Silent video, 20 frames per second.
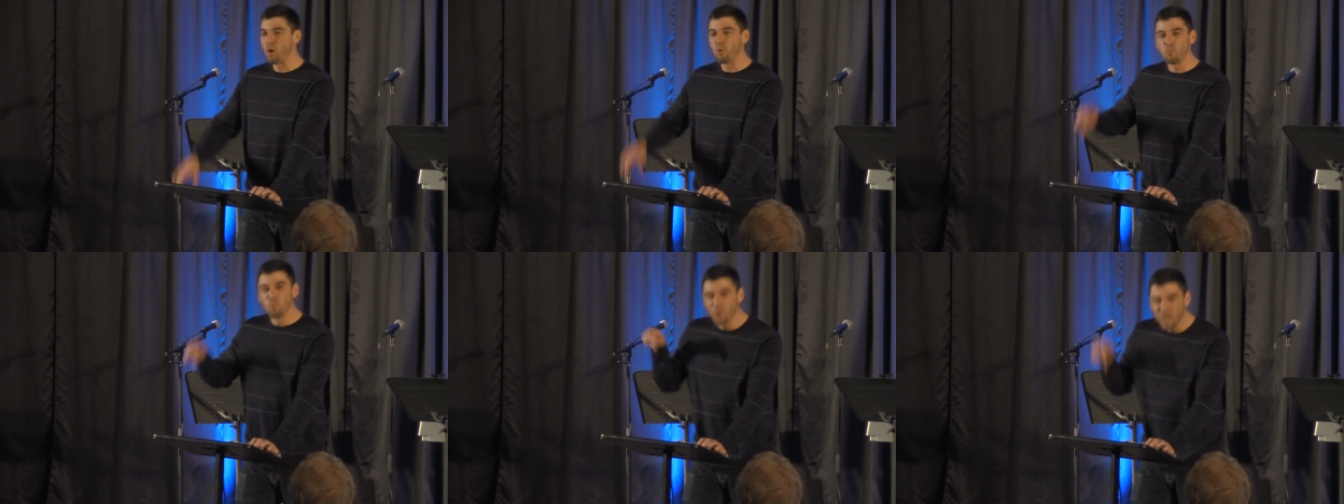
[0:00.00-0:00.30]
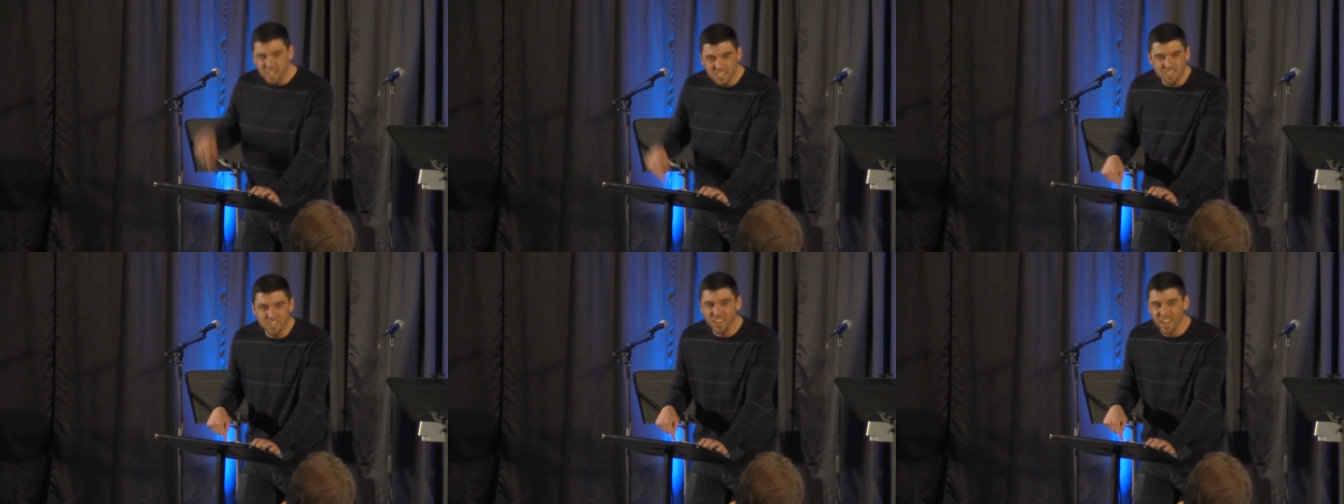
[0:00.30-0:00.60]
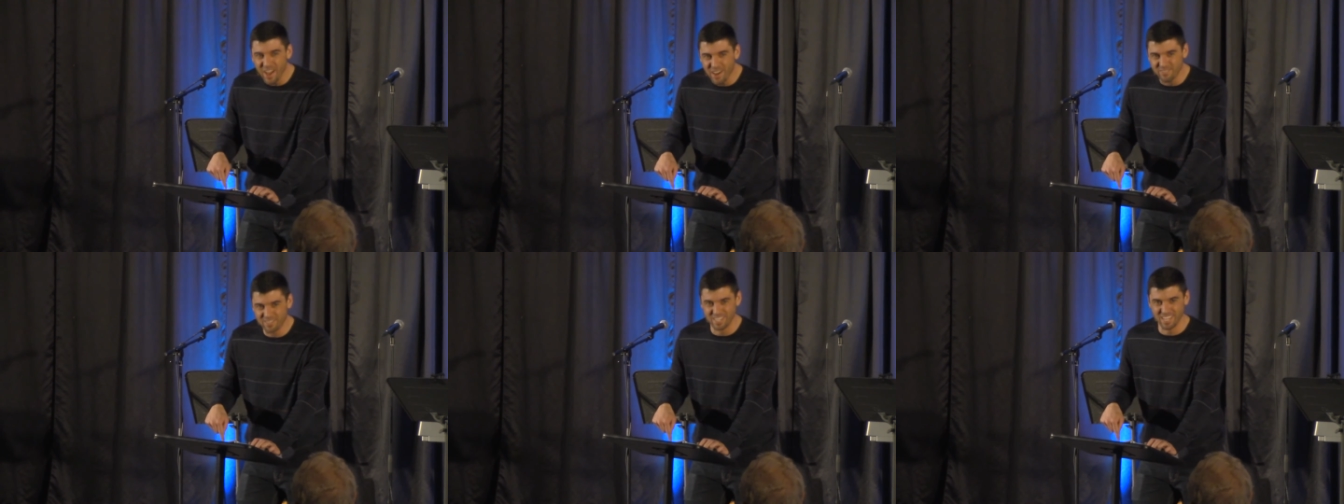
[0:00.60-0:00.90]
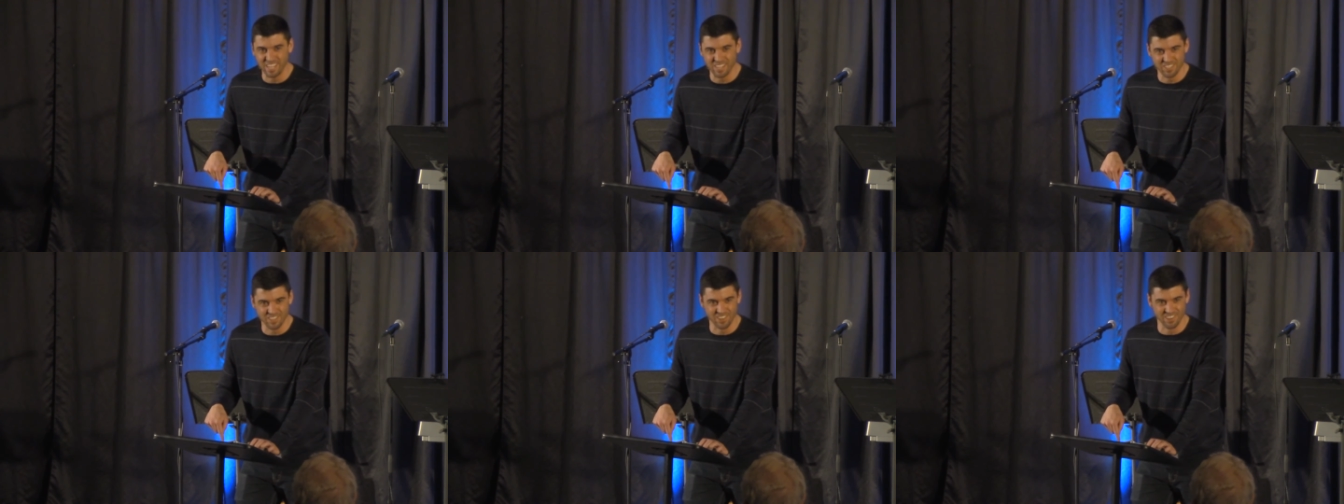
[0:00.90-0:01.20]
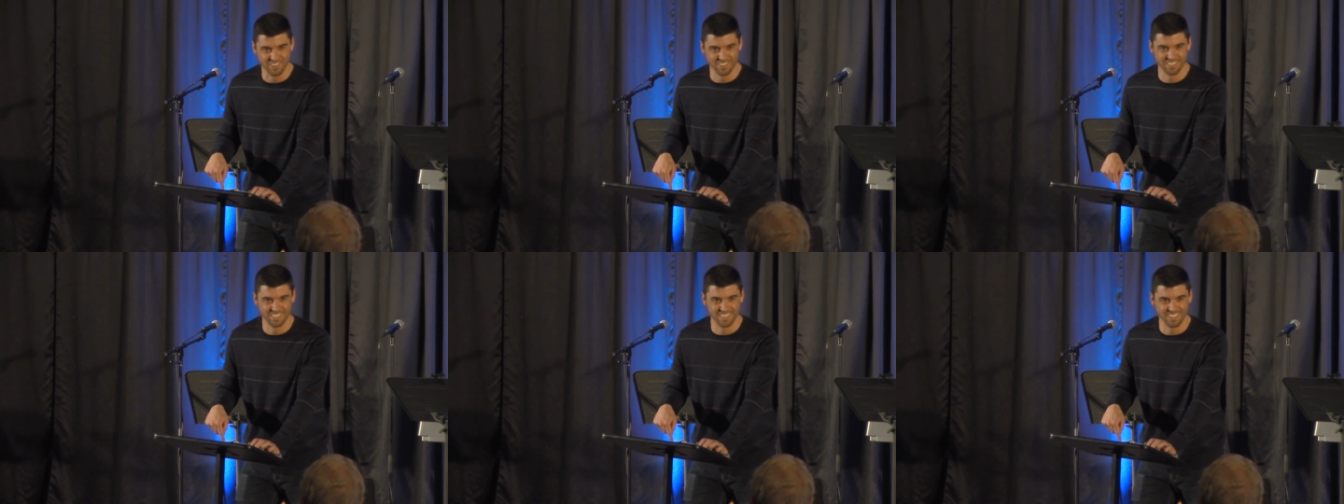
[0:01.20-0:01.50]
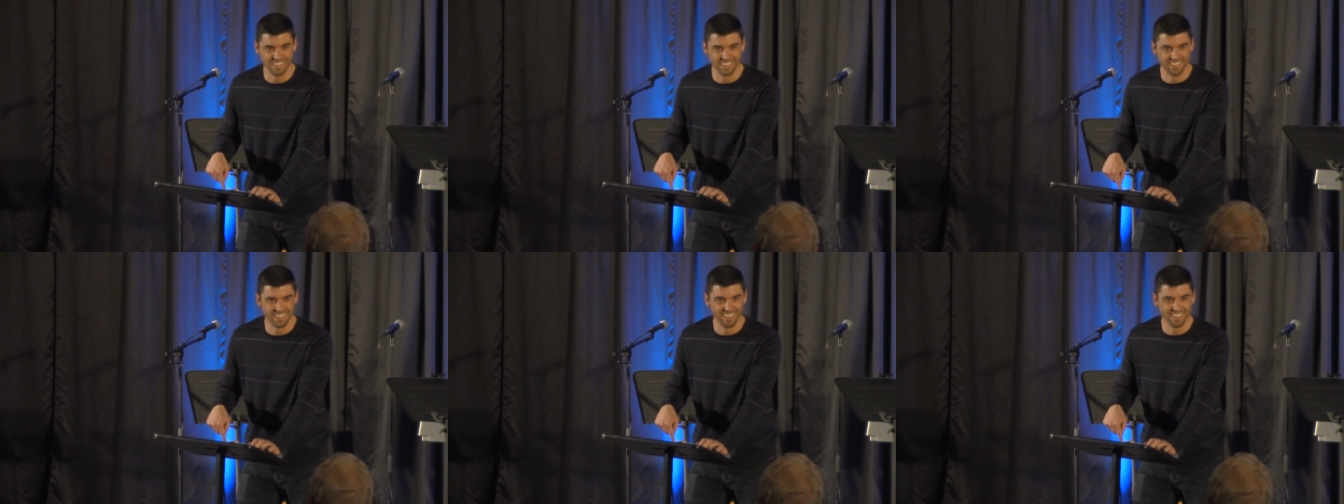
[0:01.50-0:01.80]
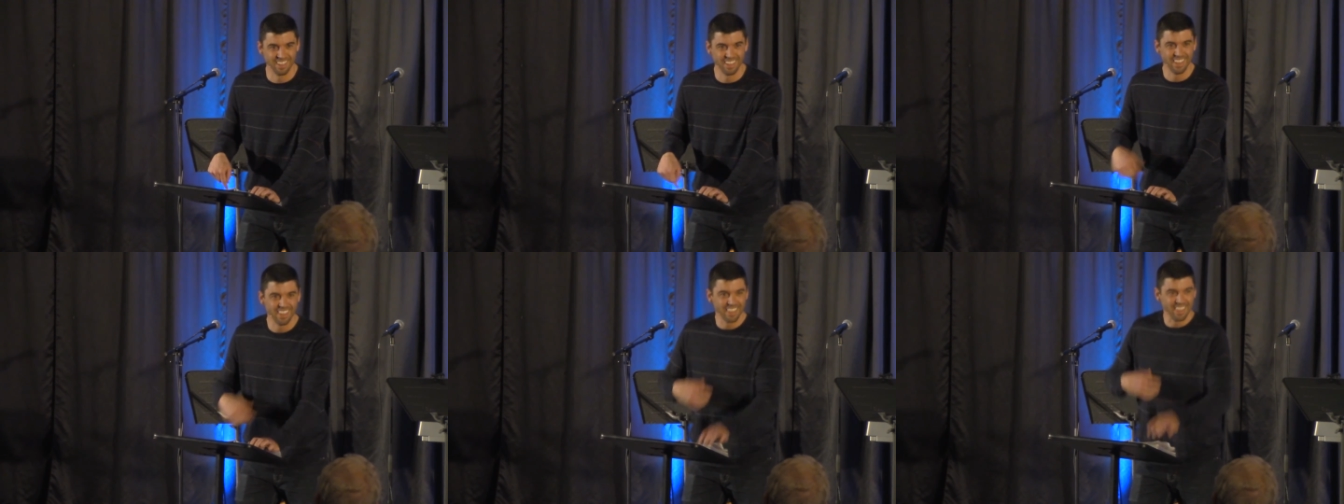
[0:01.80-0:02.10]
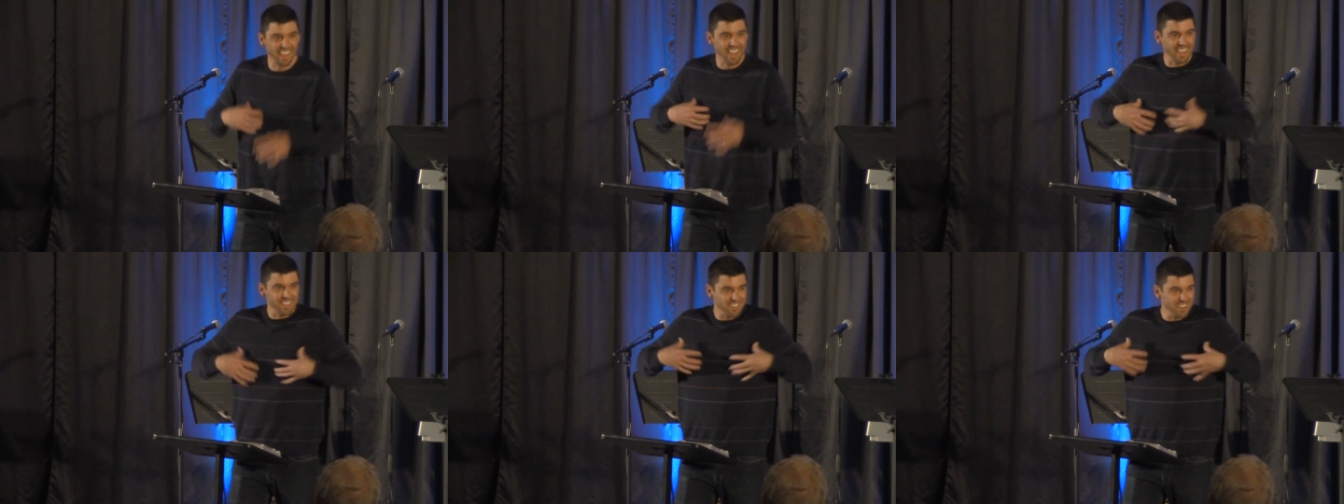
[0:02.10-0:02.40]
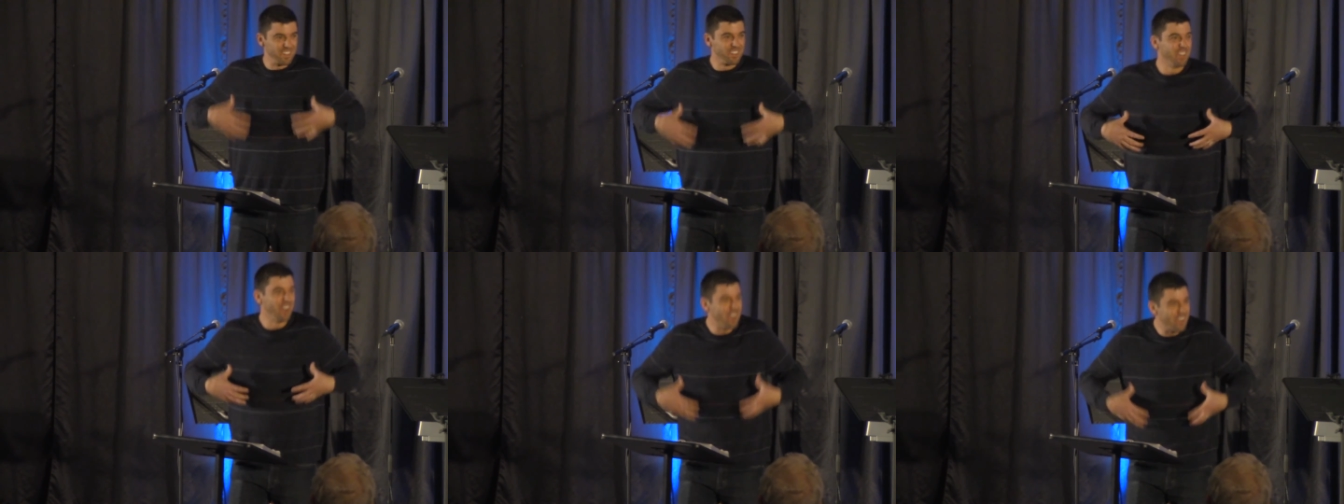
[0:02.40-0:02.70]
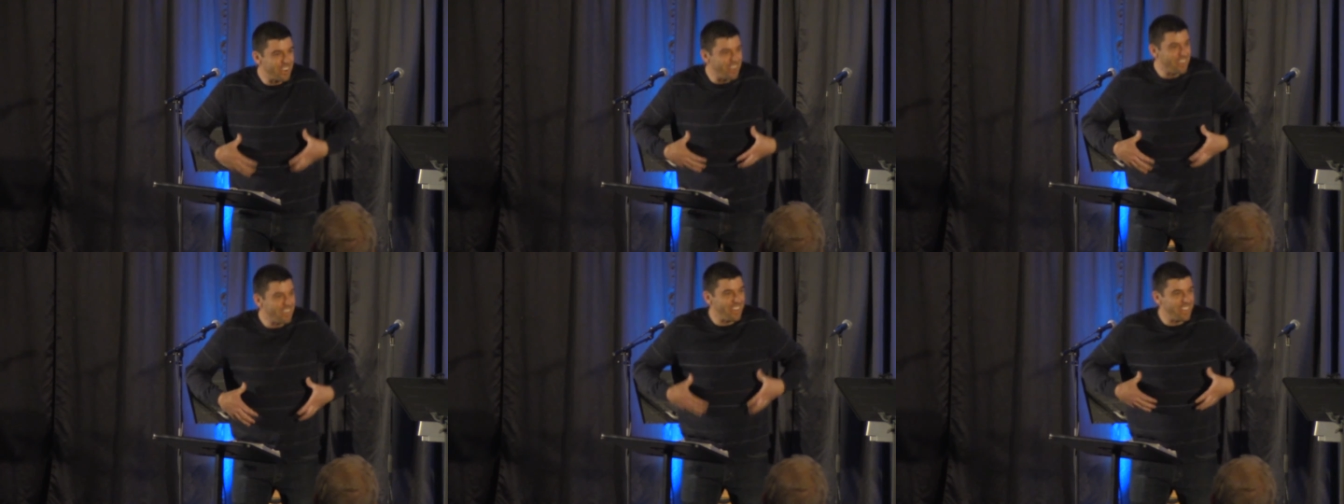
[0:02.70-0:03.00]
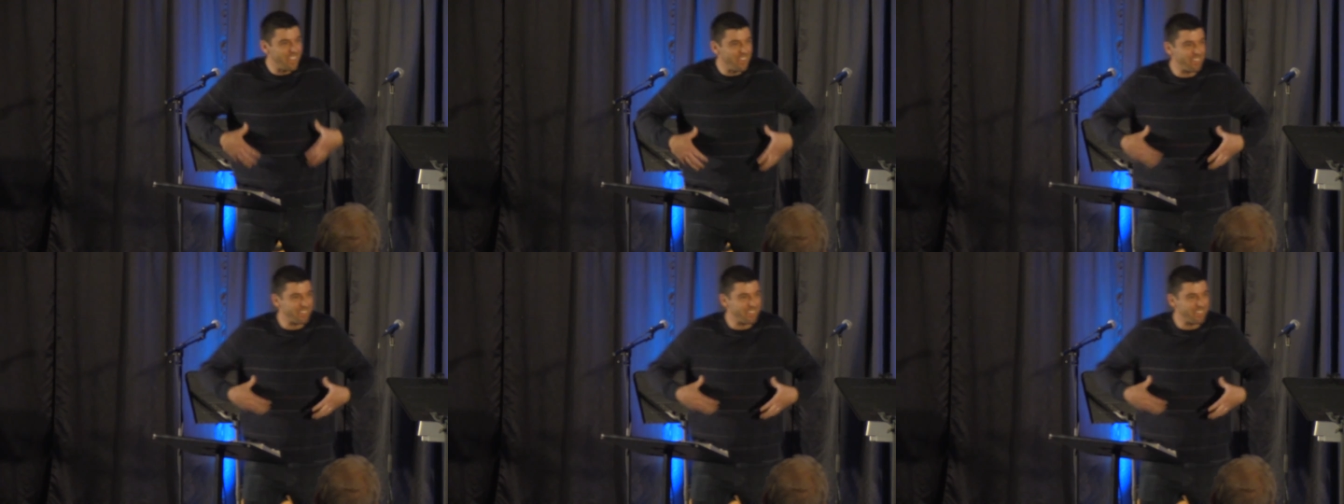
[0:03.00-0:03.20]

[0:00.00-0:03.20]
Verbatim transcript: We should have t shirts. They had their logo on the